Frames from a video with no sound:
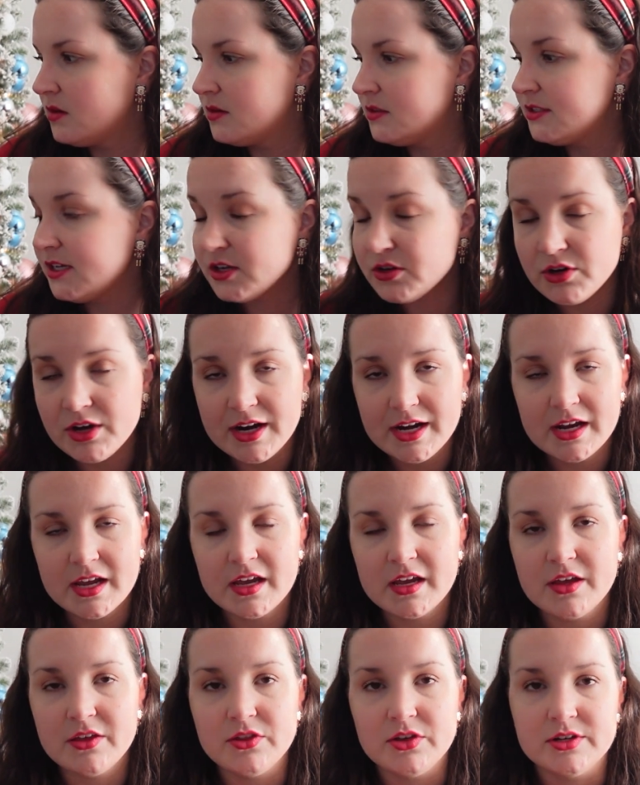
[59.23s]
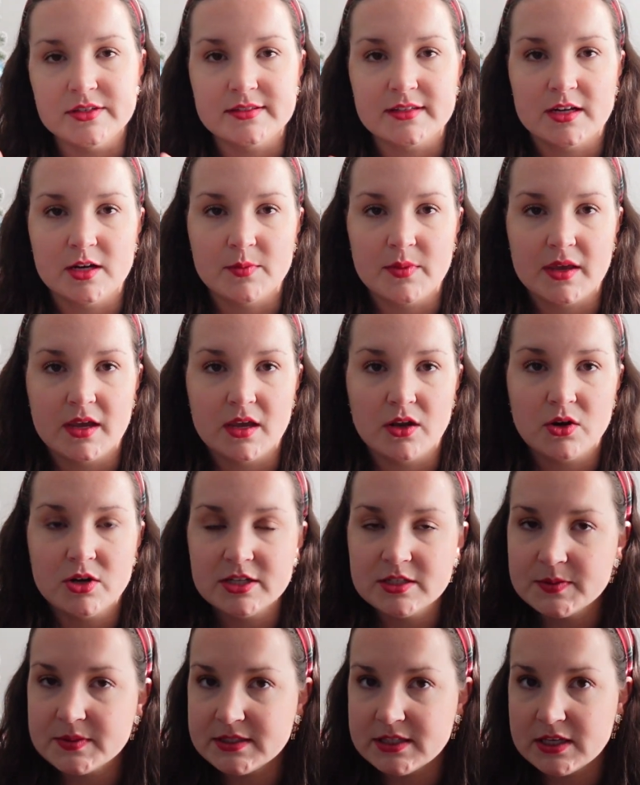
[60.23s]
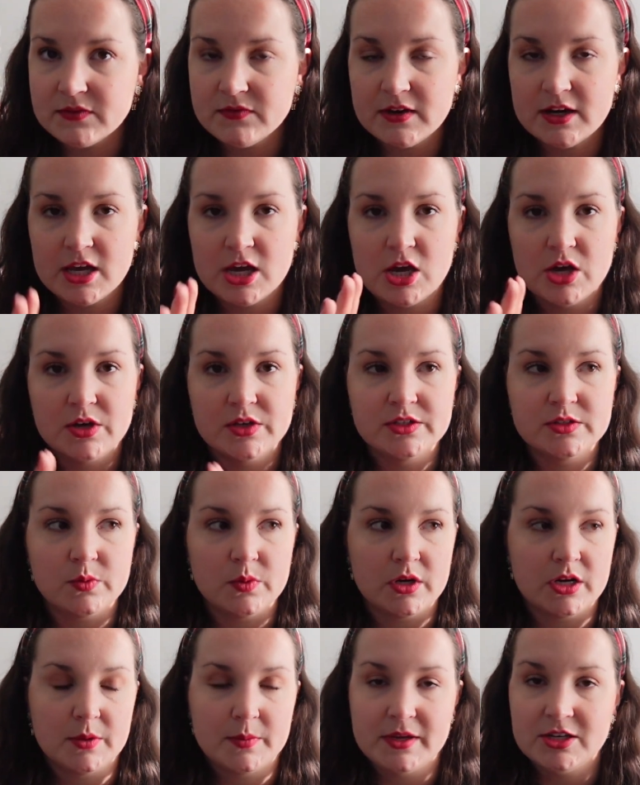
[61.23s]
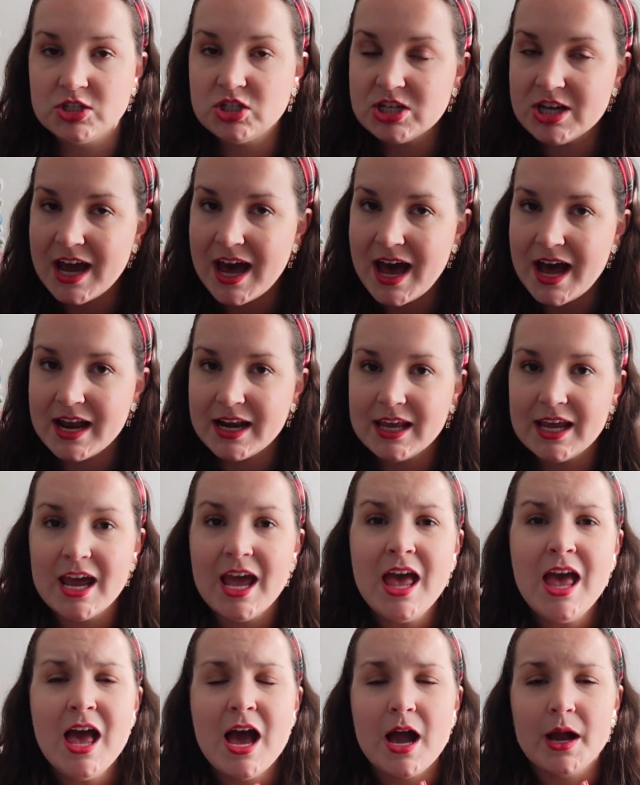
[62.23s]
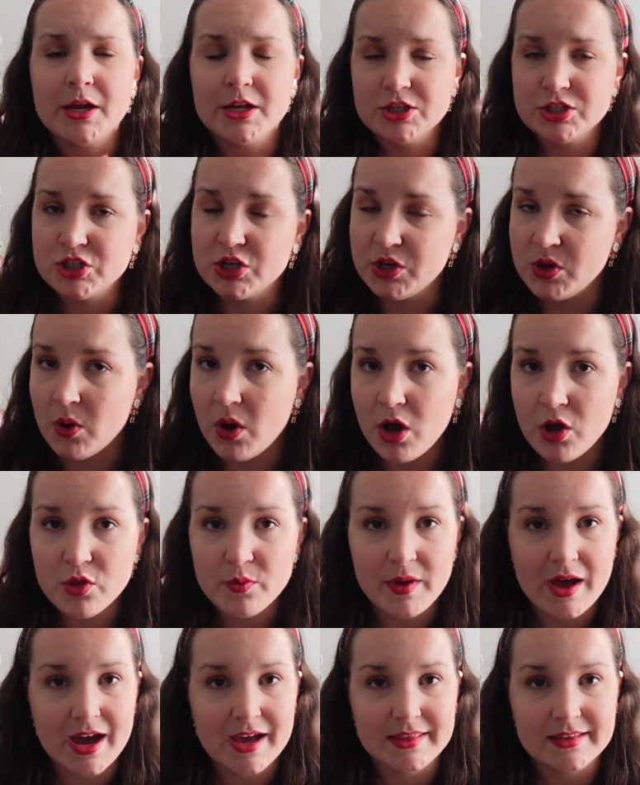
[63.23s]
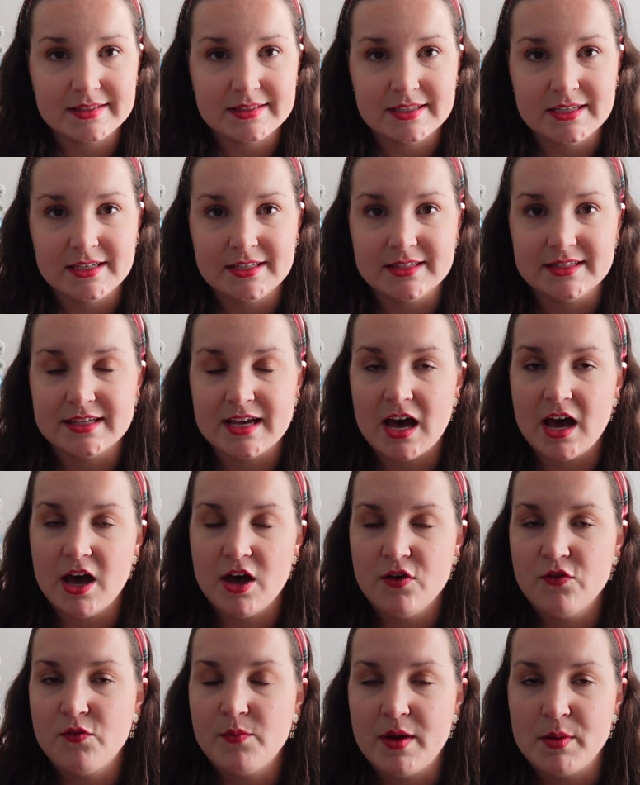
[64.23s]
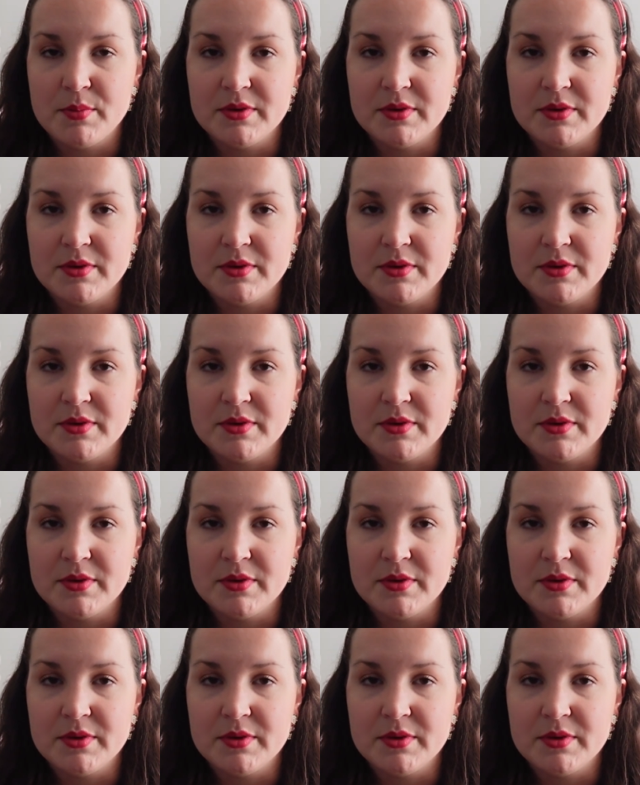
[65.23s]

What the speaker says: decorating. There's going to be Christmasing videos. We're going to be chatty. I'm going to show you all the behind the scenes of my